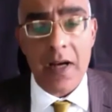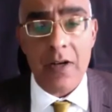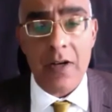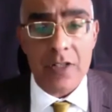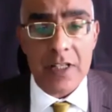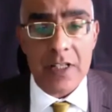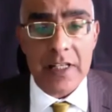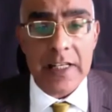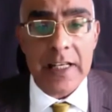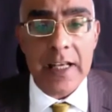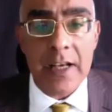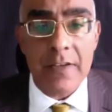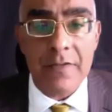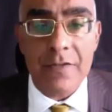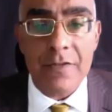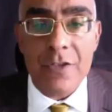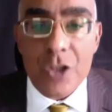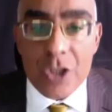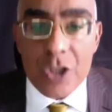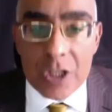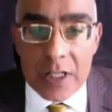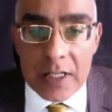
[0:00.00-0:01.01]

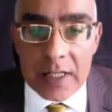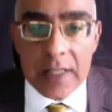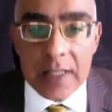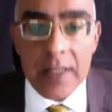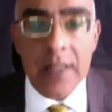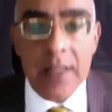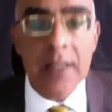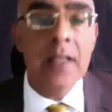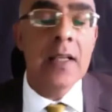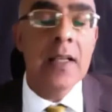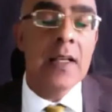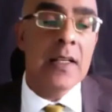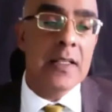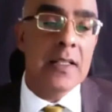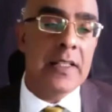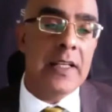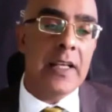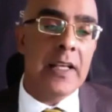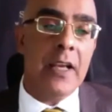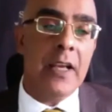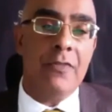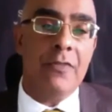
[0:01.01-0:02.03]
TFG,
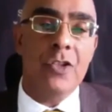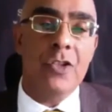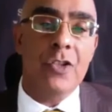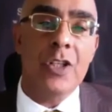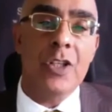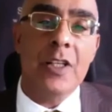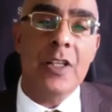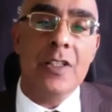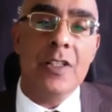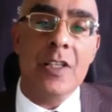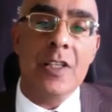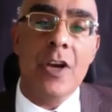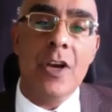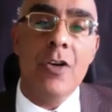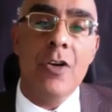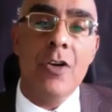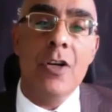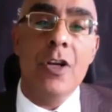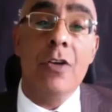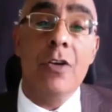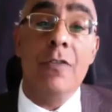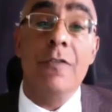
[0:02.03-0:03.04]
TFG is the
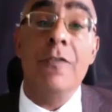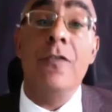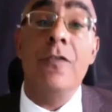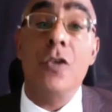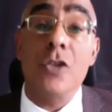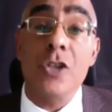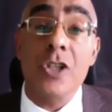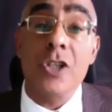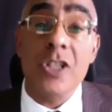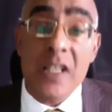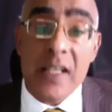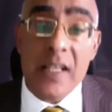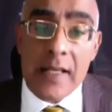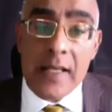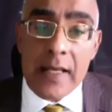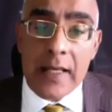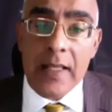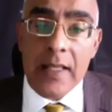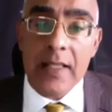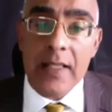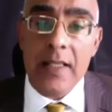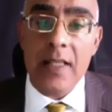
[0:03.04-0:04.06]
owner of
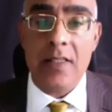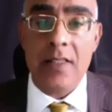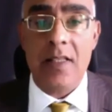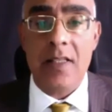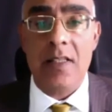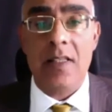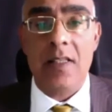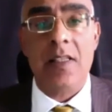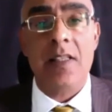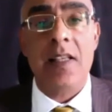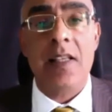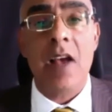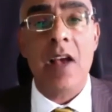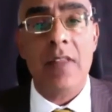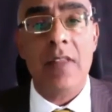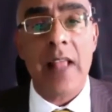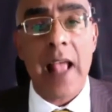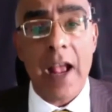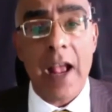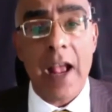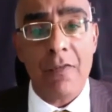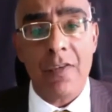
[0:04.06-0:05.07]
Foschini. This is a South
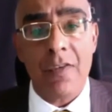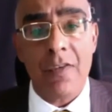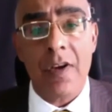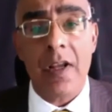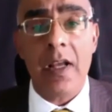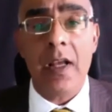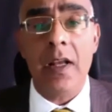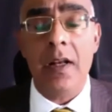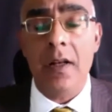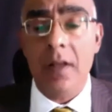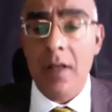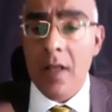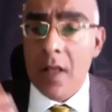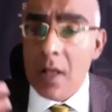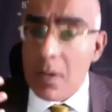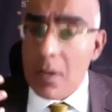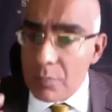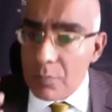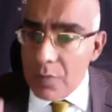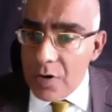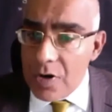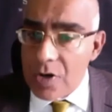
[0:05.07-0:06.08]
African,
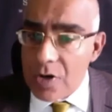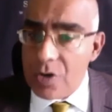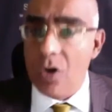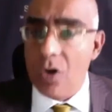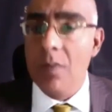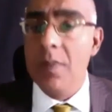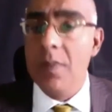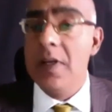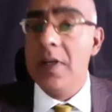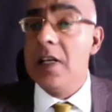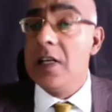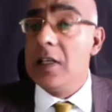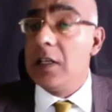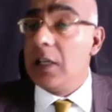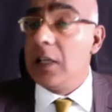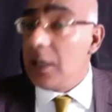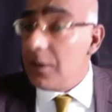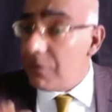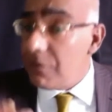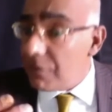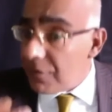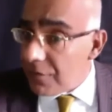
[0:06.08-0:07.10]
predominantly
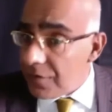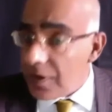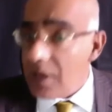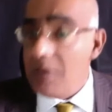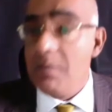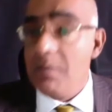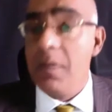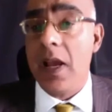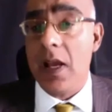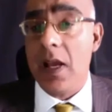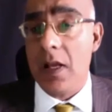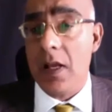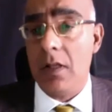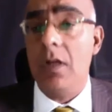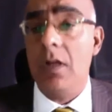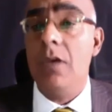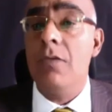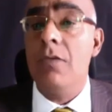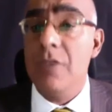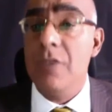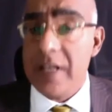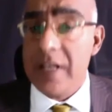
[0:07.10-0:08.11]
female
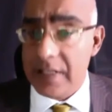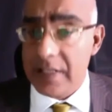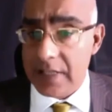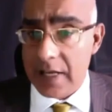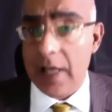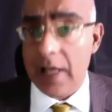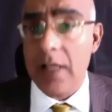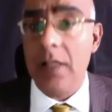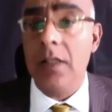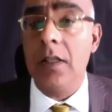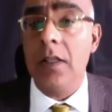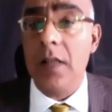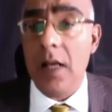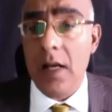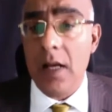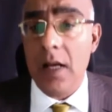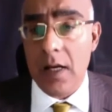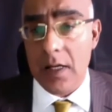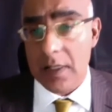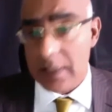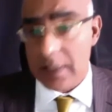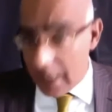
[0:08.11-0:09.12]
retail
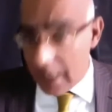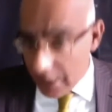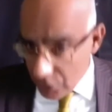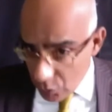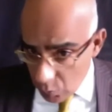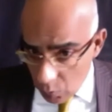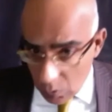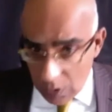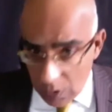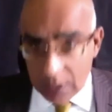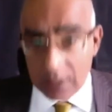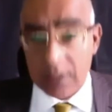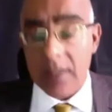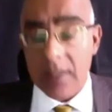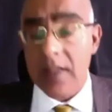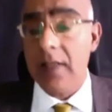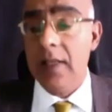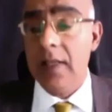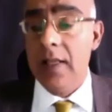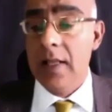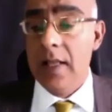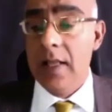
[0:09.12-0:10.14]
network.
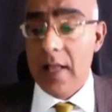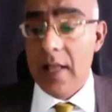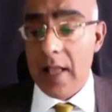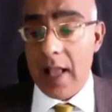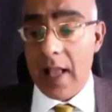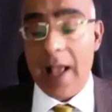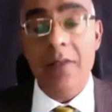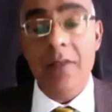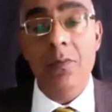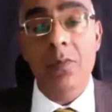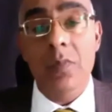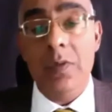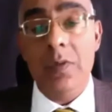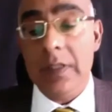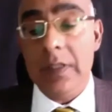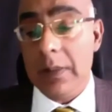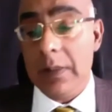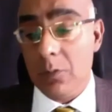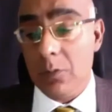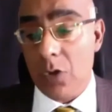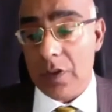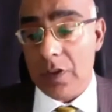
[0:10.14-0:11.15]
And
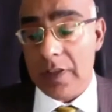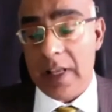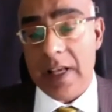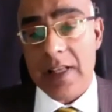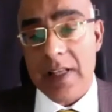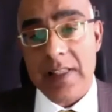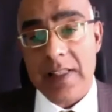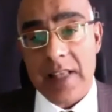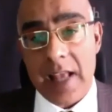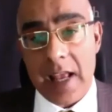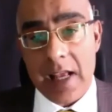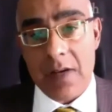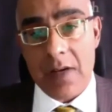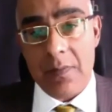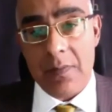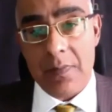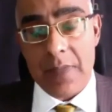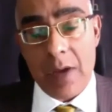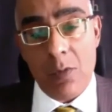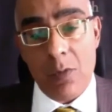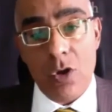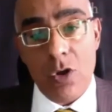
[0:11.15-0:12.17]
what they're saying,
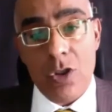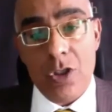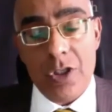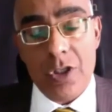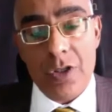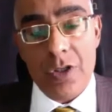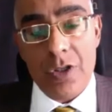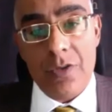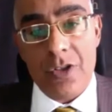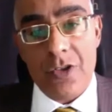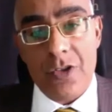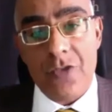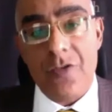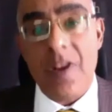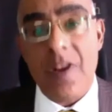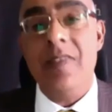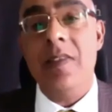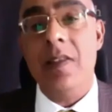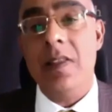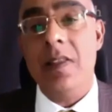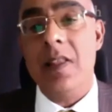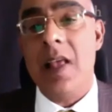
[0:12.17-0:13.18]
they want to
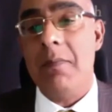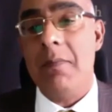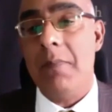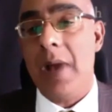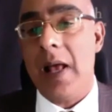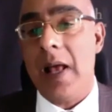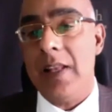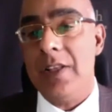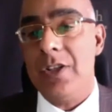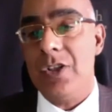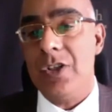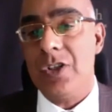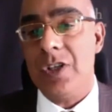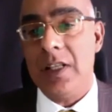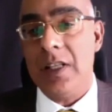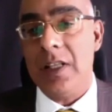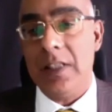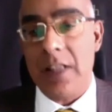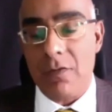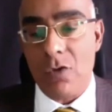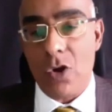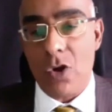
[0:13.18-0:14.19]
strengthen their balance sheet.
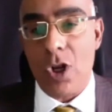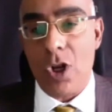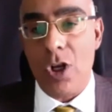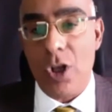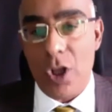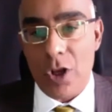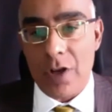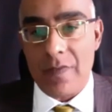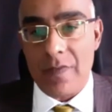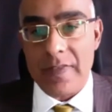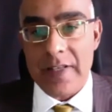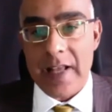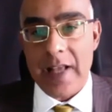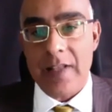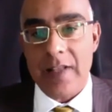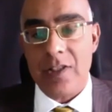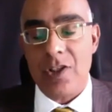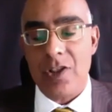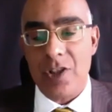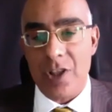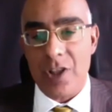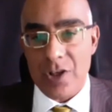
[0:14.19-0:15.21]
They've got a lot of debt,
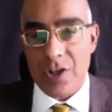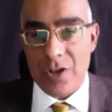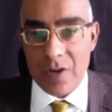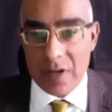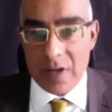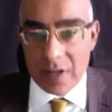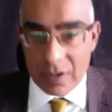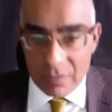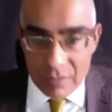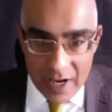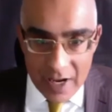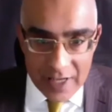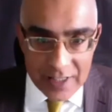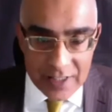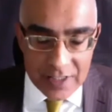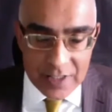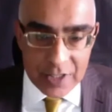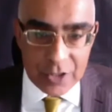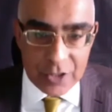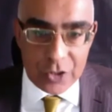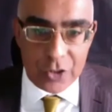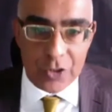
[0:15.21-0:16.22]
so they're doing a rights
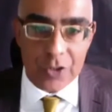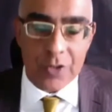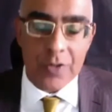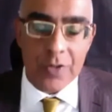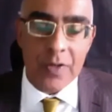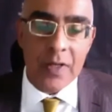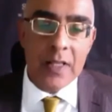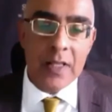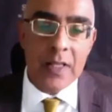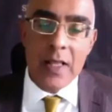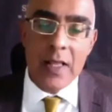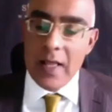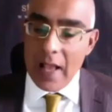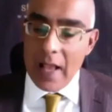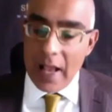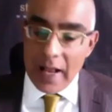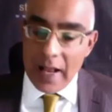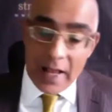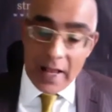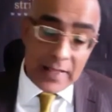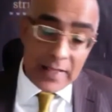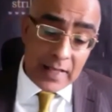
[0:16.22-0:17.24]
issue.
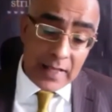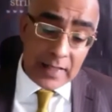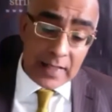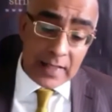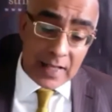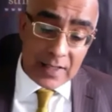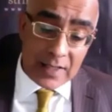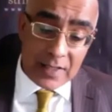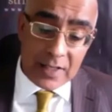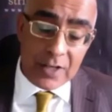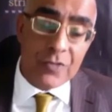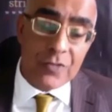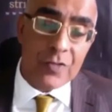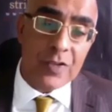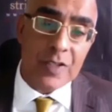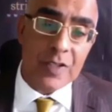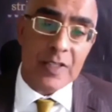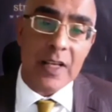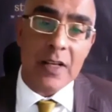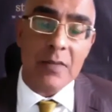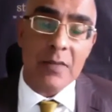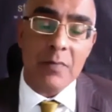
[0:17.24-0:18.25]
And I think that's
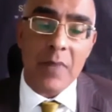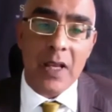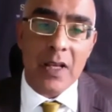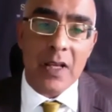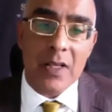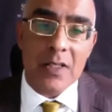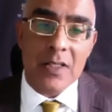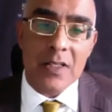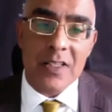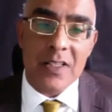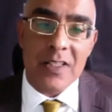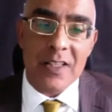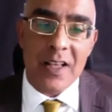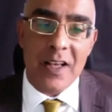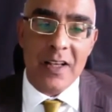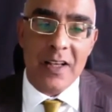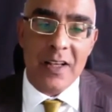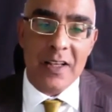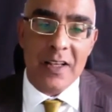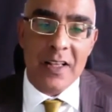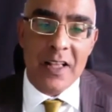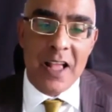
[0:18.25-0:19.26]
interesting, because
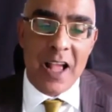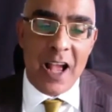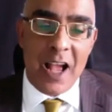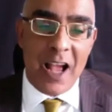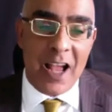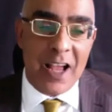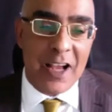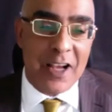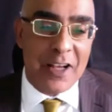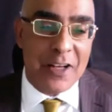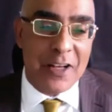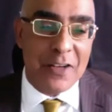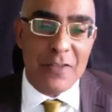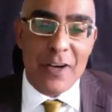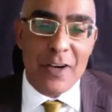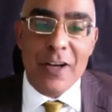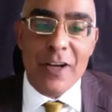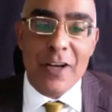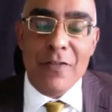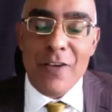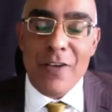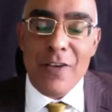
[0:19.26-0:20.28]
I heard a
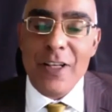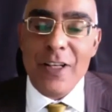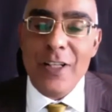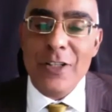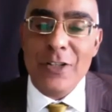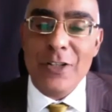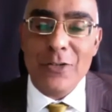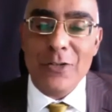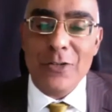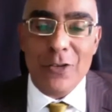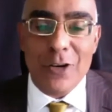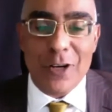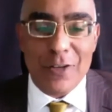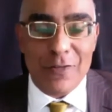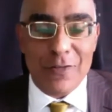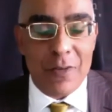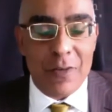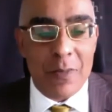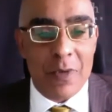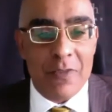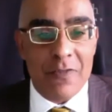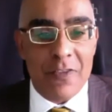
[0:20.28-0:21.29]
very funny story
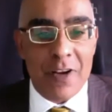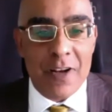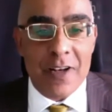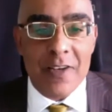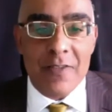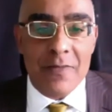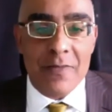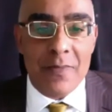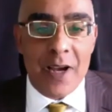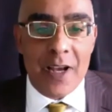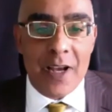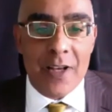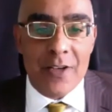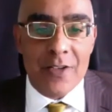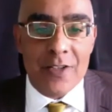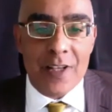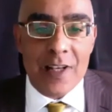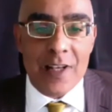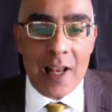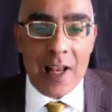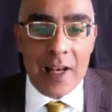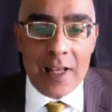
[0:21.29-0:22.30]
from a friend of mine who
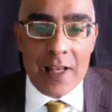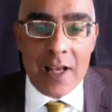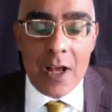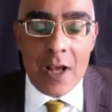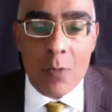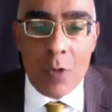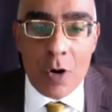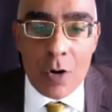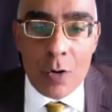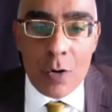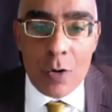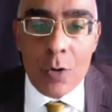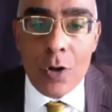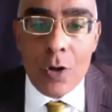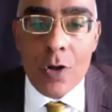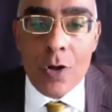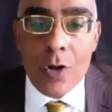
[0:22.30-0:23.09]
said, Alika, we're all on